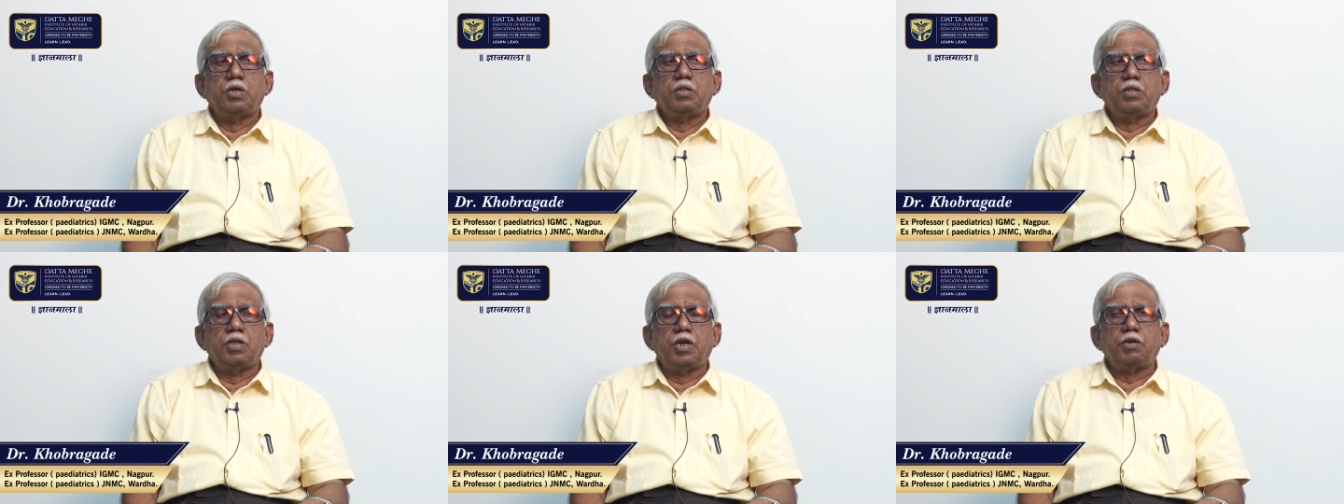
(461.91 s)

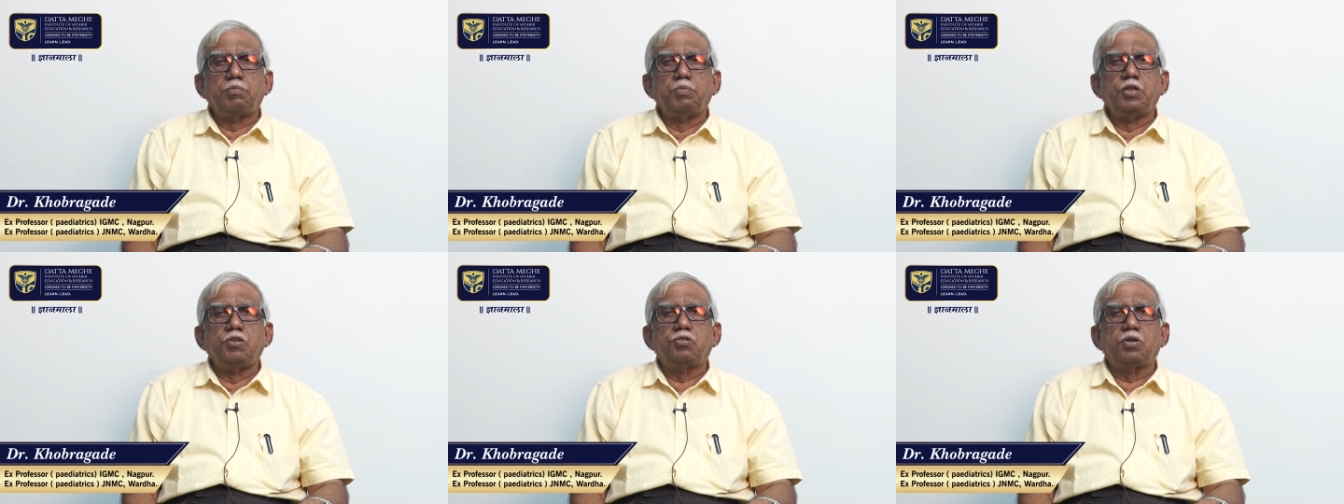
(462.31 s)
That
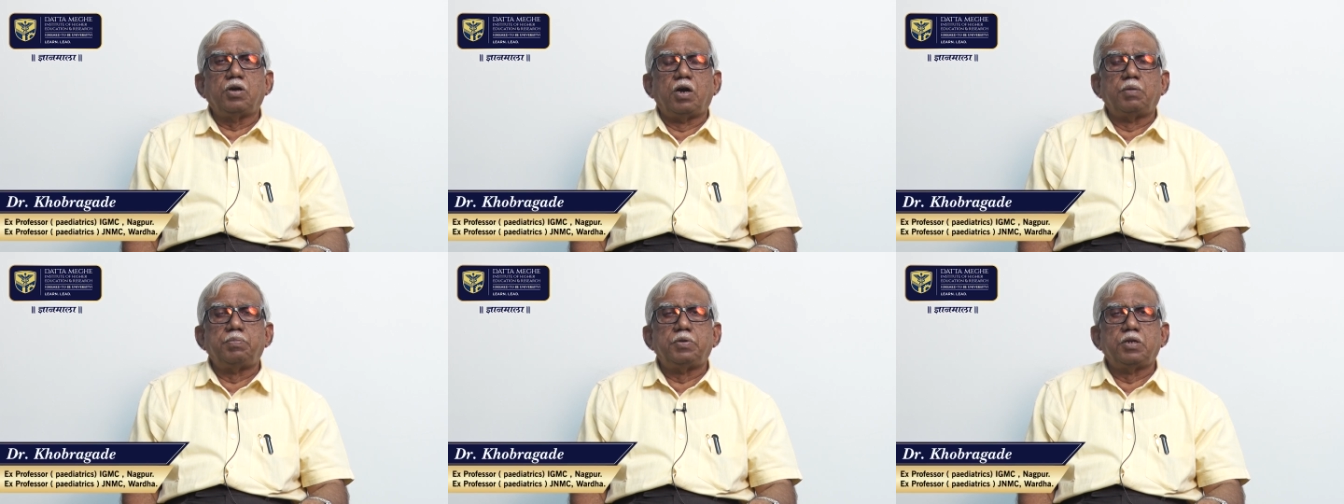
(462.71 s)
means
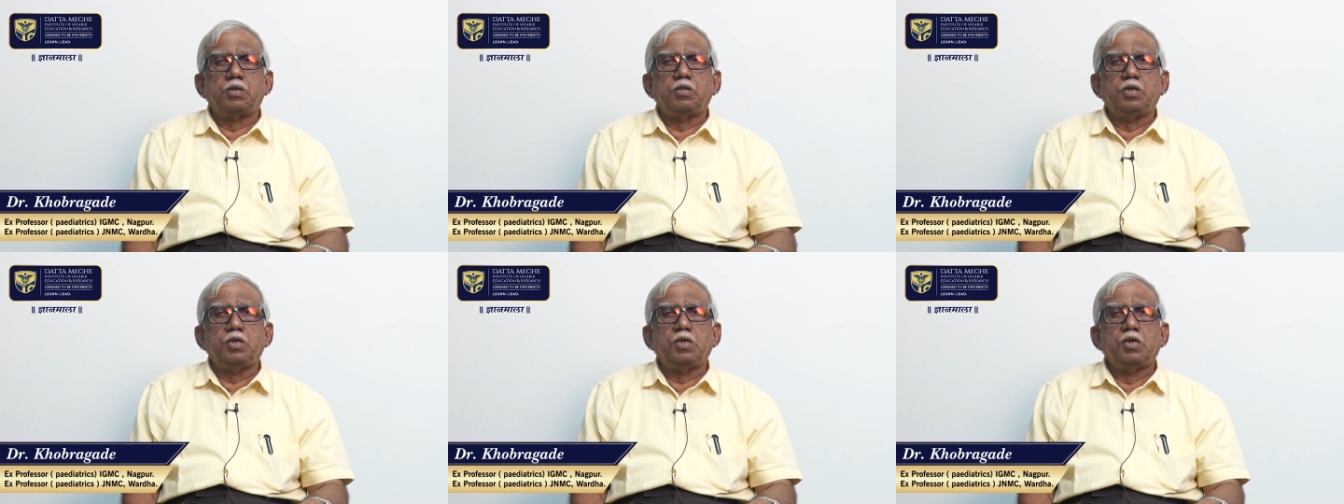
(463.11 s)
after
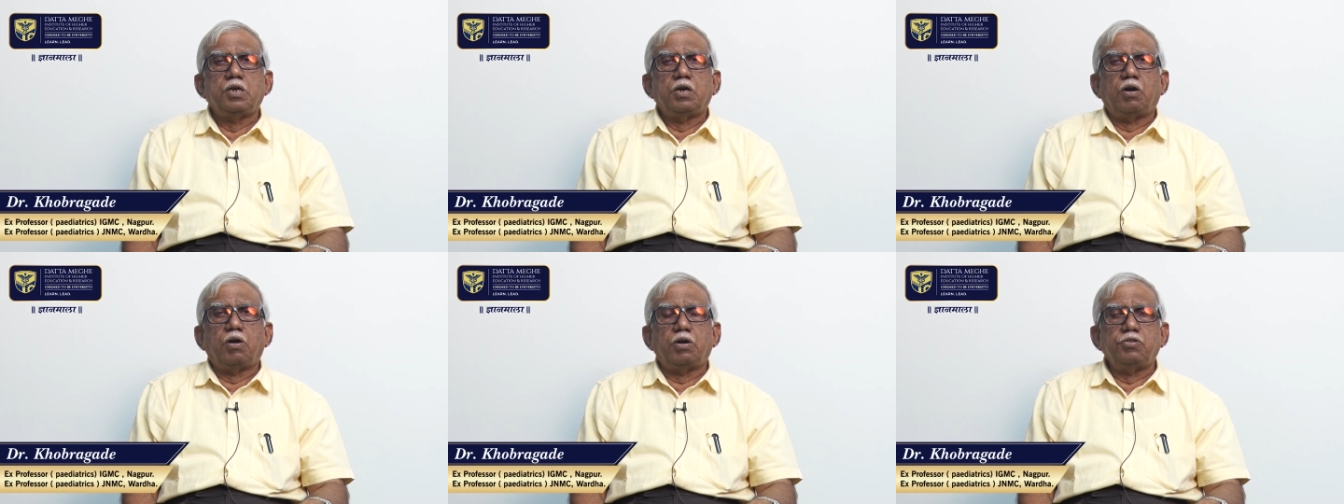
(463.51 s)
the
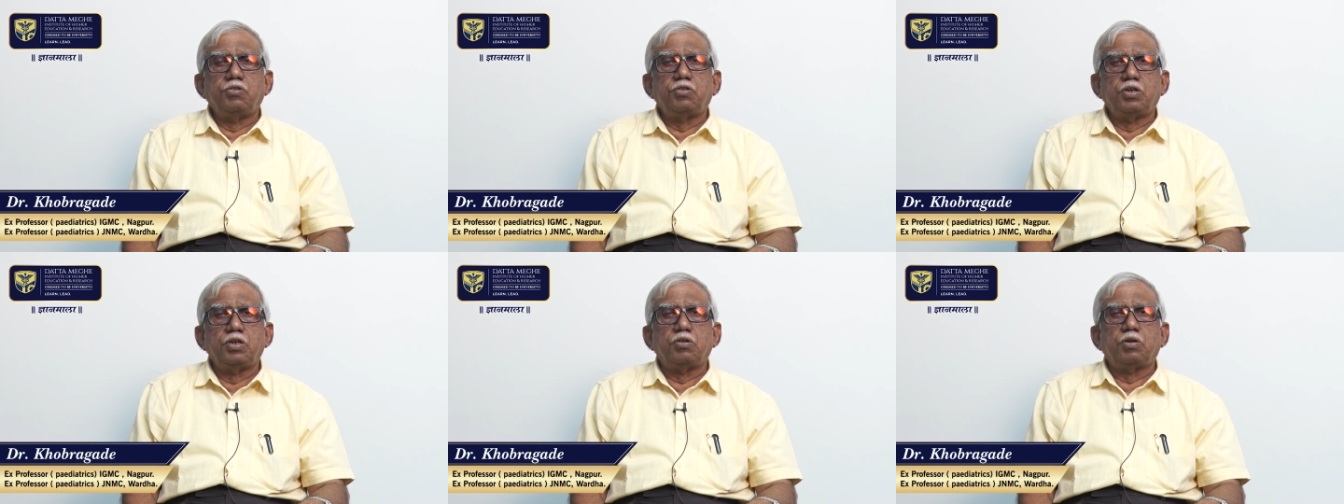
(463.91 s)

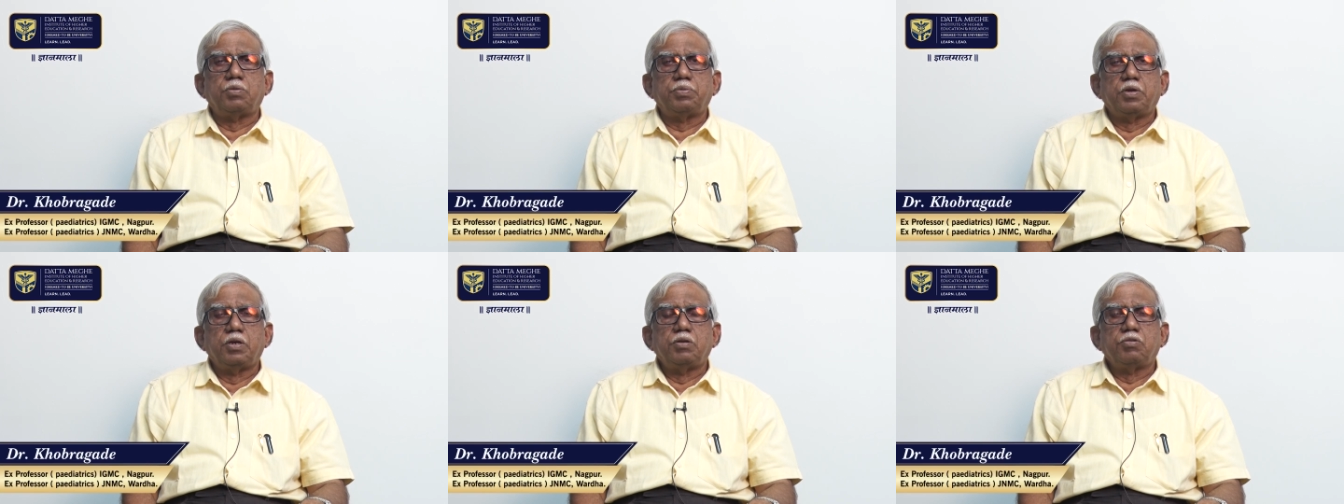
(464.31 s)

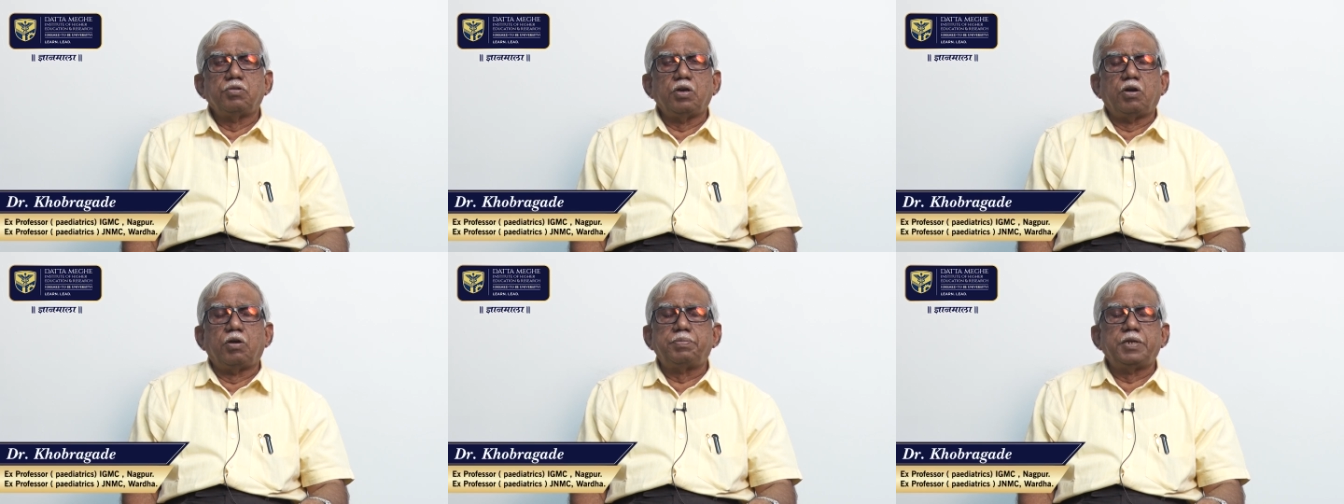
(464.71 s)

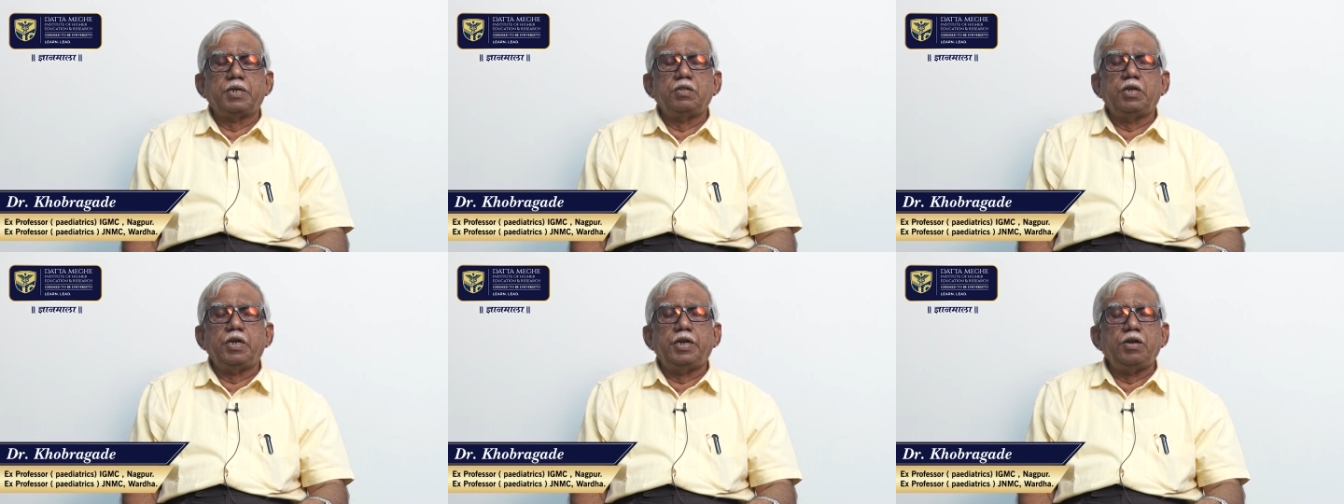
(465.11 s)

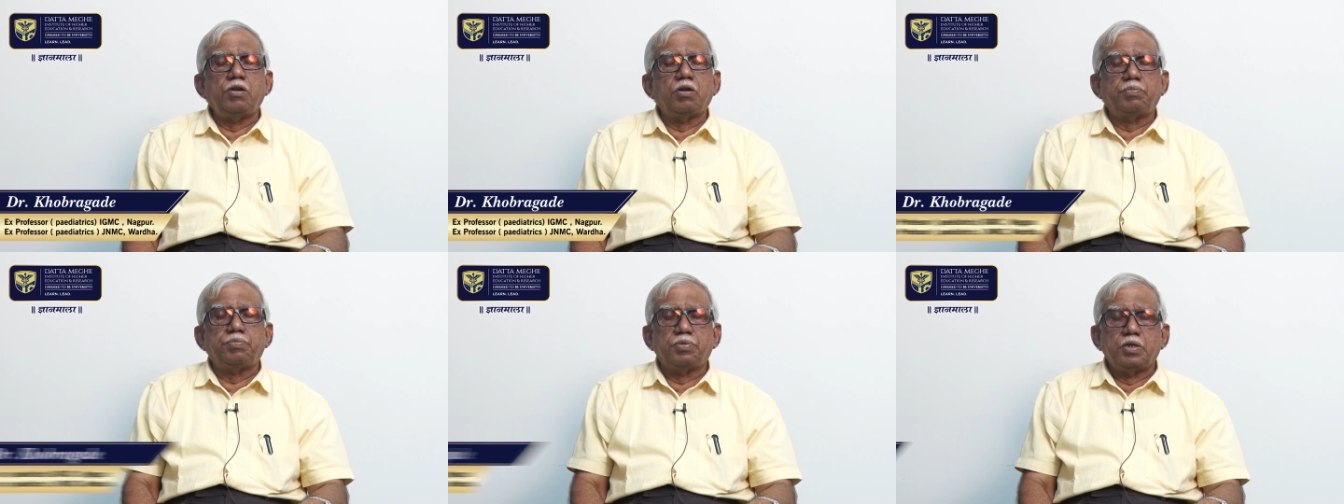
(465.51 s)
end
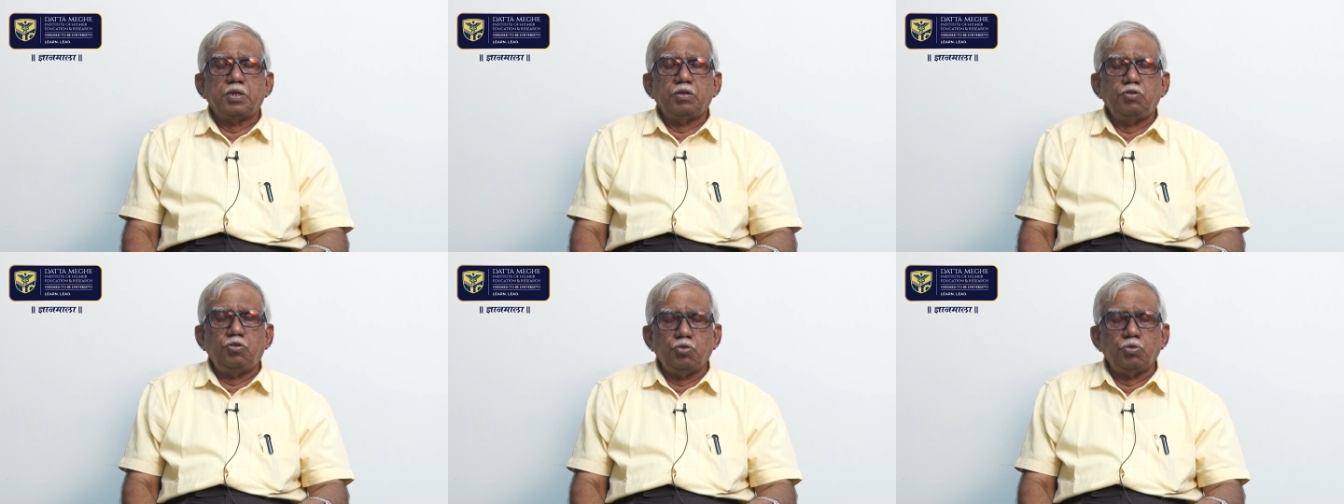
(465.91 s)
of
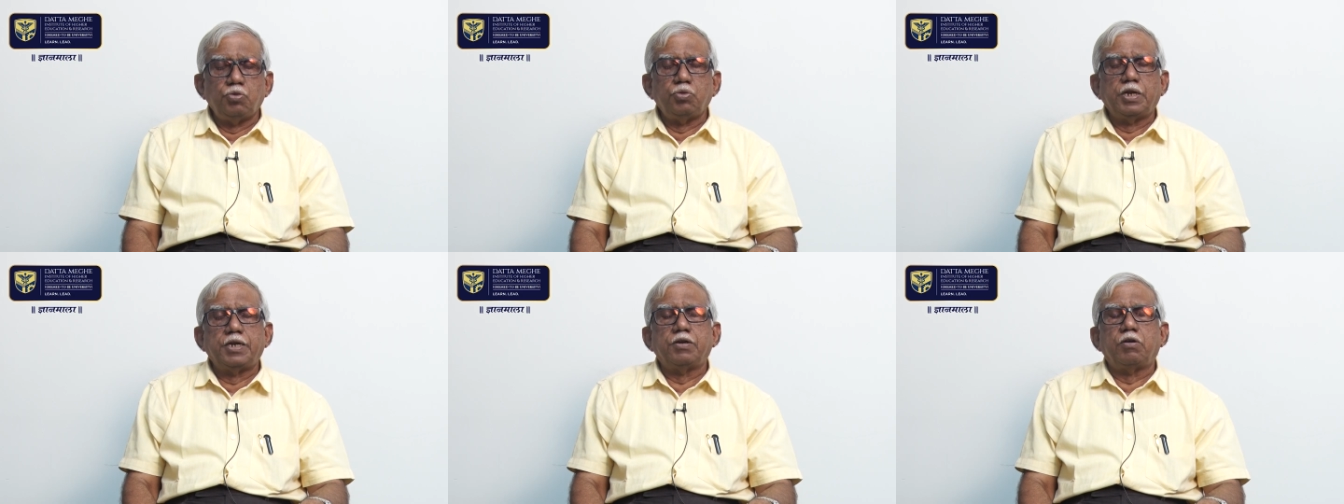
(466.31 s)

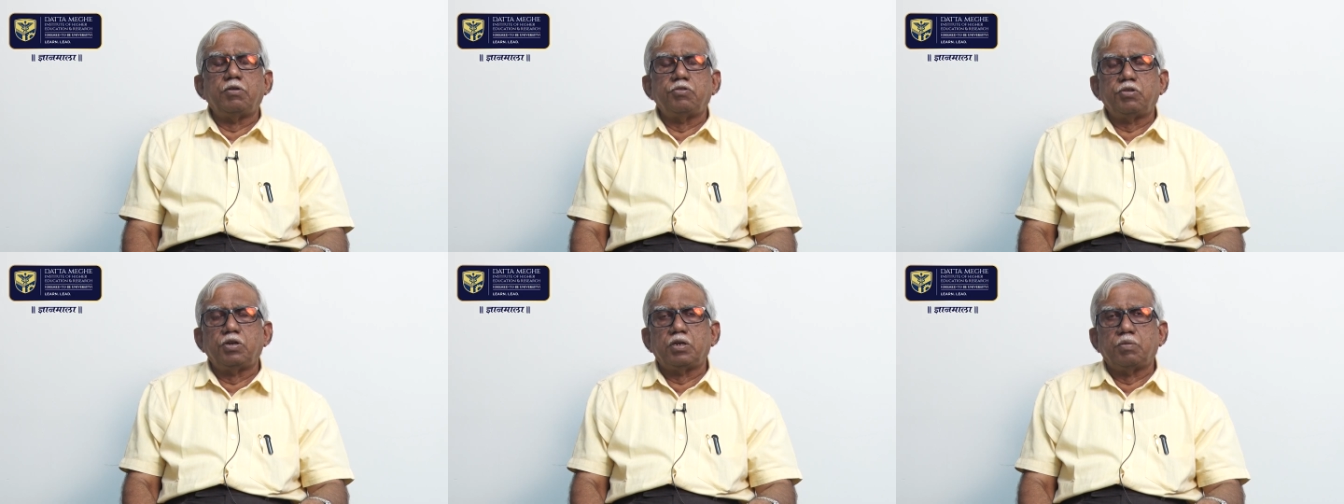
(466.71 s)
June and
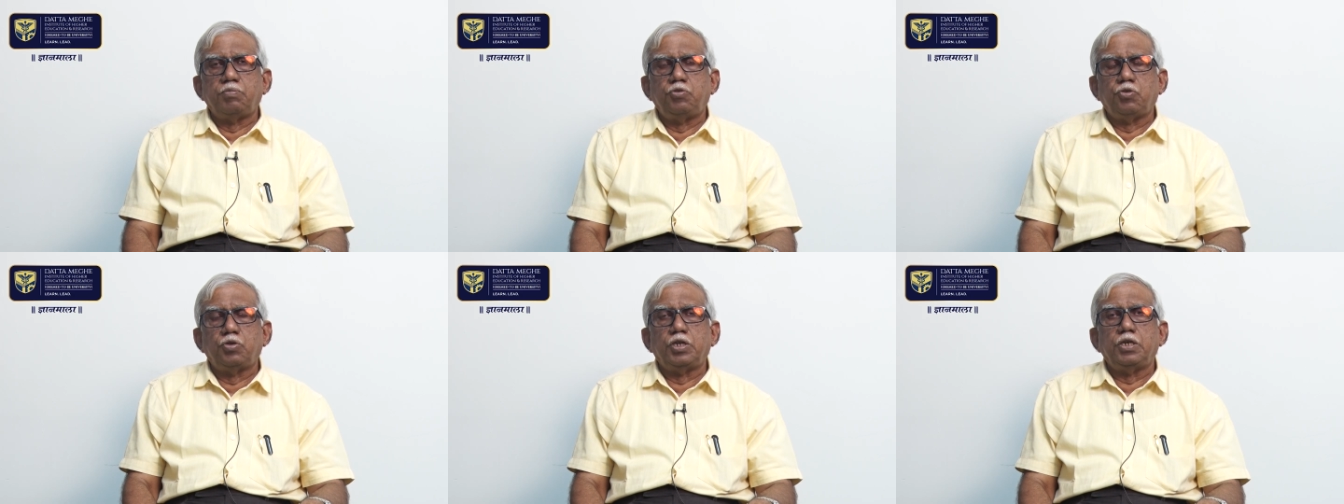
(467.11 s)
onset of
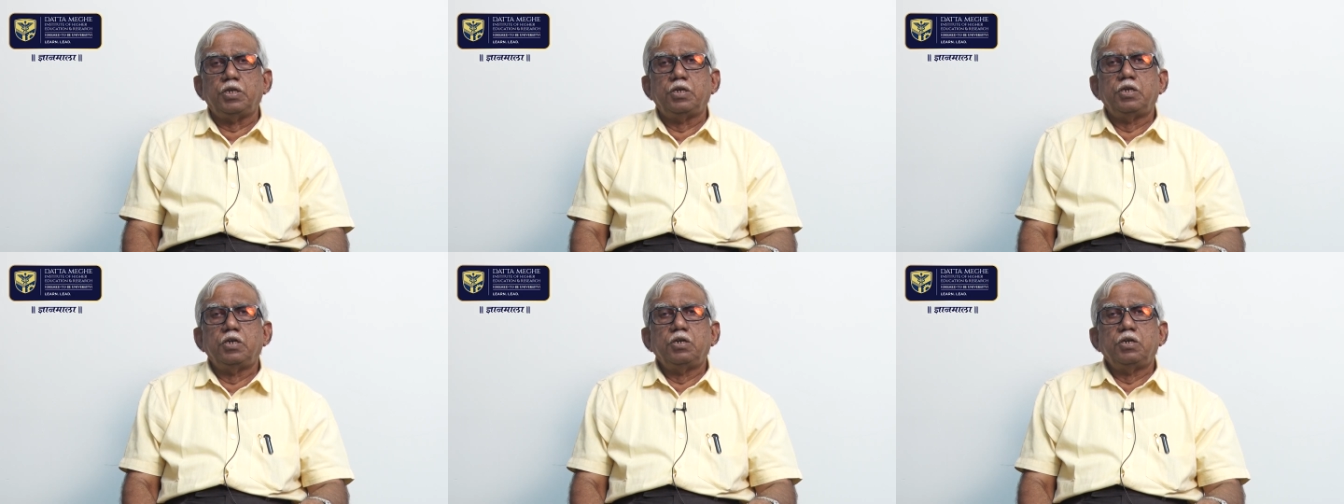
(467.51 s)
July